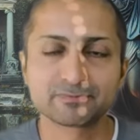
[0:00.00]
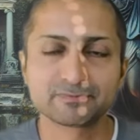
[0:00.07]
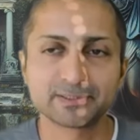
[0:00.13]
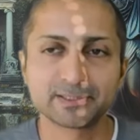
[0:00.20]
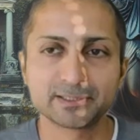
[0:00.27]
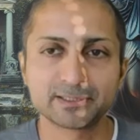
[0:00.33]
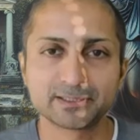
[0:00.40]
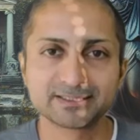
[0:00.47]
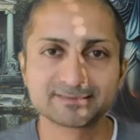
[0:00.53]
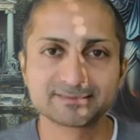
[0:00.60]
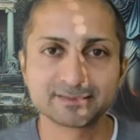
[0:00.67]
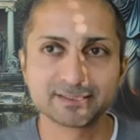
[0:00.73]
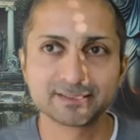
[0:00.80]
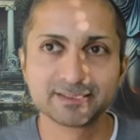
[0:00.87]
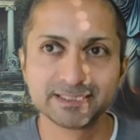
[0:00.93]
uh, let's
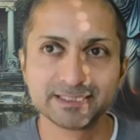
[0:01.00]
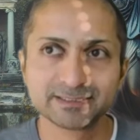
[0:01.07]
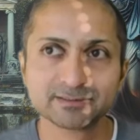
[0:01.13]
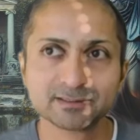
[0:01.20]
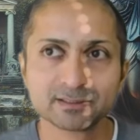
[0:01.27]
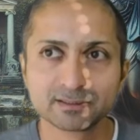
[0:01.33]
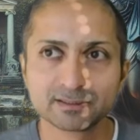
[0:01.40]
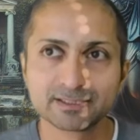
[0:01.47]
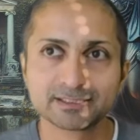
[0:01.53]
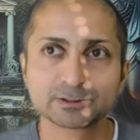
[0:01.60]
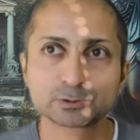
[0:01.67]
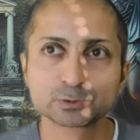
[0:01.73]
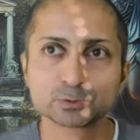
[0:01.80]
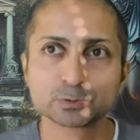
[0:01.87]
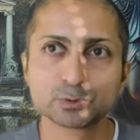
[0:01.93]
say, lead
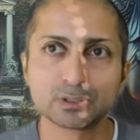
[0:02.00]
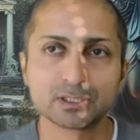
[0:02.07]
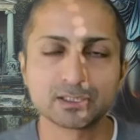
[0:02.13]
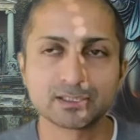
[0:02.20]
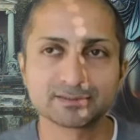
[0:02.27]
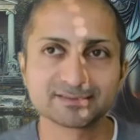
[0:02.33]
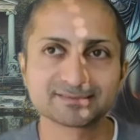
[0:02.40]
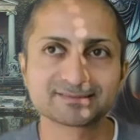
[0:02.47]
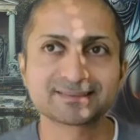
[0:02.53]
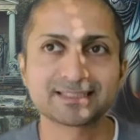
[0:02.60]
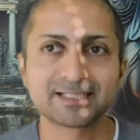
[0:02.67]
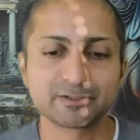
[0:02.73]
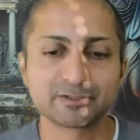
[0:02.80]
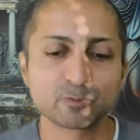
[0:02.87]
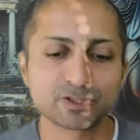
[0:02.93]
into uh,
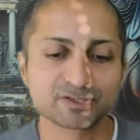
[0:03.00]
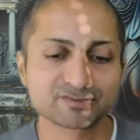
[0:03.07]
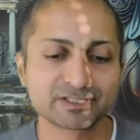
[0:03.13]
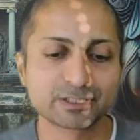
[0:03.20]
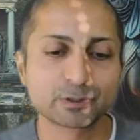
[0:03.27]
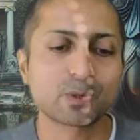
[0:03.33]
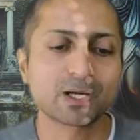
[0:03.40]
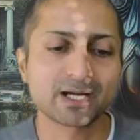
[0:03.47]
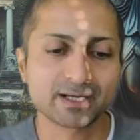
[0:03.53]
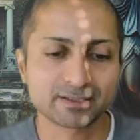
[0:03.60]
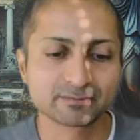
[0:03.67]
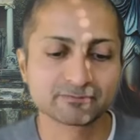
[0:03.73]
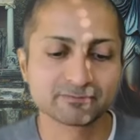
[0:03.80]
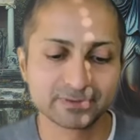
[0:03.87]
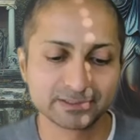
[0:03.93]
understanding what is
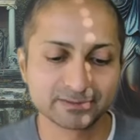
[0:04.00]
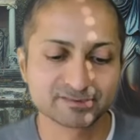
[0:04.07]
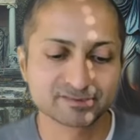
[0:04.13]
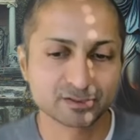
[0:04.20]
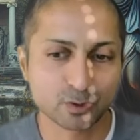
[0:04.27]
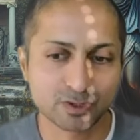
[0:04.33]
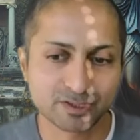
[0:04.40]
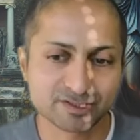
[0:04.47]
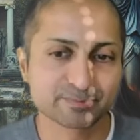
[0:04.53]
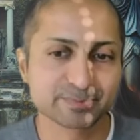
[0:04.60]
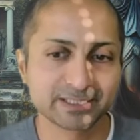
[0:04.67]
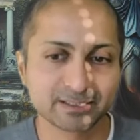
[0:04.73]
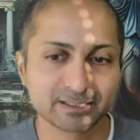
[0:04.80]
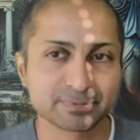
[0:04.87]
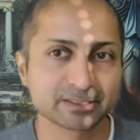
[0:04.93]
required when this law is
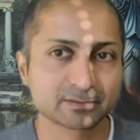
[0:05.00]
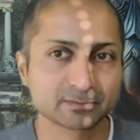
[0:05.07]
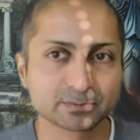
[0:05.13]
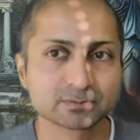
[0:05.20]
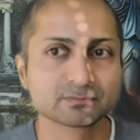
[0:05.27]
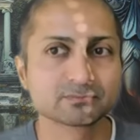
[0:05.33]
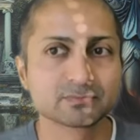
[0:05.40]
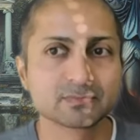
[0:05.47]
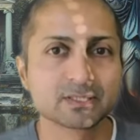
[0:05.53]
being applicable.